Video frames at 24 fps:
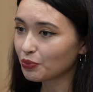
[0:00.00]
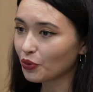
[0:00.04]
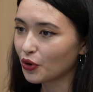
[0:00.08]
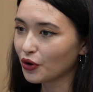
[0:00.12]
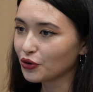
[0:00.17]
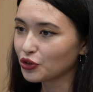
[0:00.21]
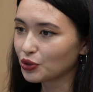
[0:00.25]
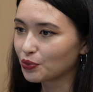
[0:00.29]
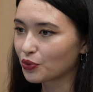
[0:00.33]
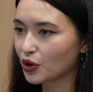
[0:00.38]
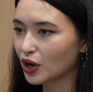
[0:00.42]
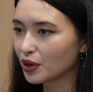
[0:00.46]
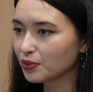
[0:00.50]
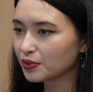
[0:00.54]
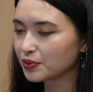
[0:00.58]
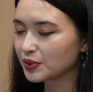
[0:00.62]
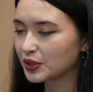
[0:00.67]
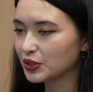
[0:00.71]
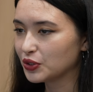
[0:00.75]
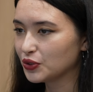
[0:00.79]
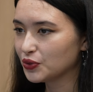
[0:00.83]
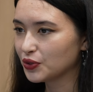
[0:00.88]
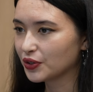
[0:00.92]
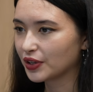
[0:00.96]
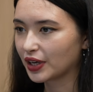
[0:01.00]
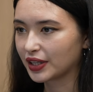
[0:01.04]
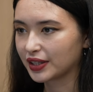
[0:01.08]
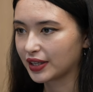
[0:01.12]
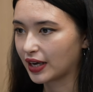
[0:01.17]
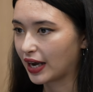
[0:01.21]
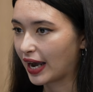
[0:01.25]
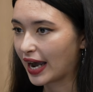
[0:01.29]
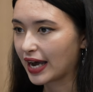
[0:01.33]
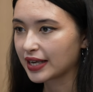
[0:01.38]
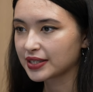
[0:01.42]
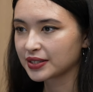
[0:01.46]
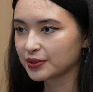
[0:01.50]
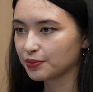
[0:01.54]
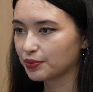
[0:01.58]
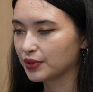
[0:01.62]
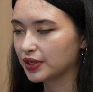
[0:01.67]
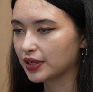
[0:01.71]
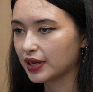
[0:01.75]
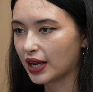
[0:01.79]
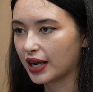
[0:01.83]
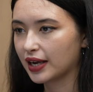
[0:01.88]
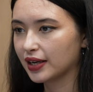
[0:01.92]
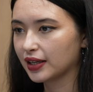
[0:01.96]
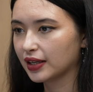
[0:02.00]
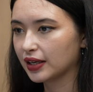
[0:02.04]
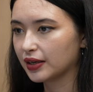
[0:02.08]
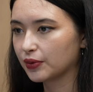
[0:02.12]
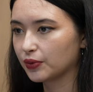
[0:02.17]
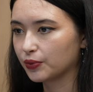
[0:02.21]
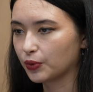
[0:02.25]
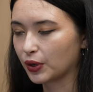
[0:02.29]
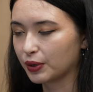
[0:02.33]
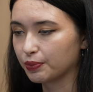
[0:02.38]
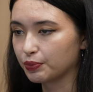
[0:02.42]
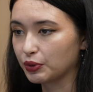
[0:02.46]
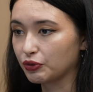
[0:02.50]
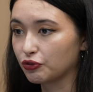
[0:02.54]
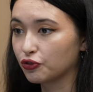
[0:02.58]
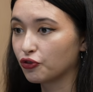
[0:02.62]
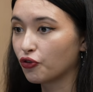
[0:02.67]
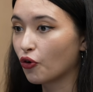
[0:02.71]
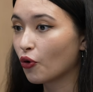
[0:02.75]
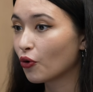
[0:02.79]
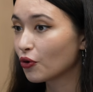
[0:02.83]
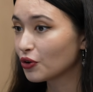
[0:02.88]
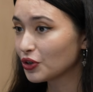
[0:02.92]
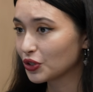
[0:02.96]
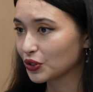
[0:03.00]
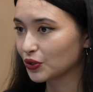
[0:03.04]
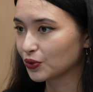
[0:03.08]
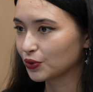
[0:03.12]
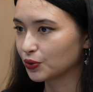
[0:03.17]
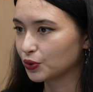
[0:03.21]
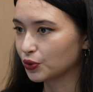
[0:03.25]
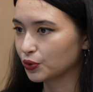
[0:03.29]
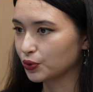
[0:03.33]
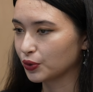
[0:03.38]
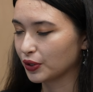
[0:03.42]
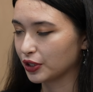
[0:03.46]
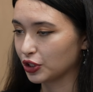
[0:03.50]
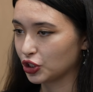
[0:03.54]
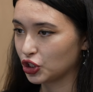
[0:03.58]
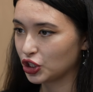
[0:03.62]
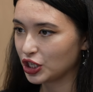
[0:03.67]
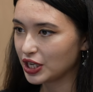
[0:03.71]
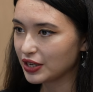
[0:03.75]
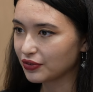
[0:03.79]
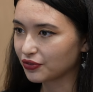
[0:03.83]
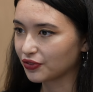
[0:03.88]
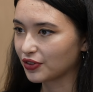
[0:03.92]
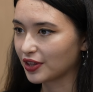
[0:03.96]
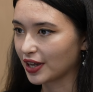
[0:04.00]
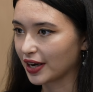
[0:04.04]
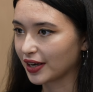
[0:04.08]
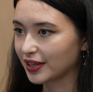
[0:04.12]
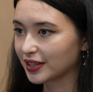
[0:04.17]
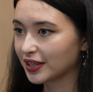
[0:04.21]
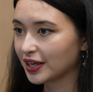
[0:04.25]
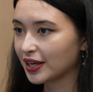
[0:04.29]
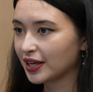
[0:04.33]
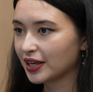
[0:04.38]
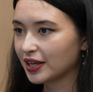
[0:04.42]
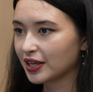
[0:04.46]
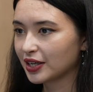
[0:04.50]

point you probably knew that there hasn't been anyone before you who achieved that.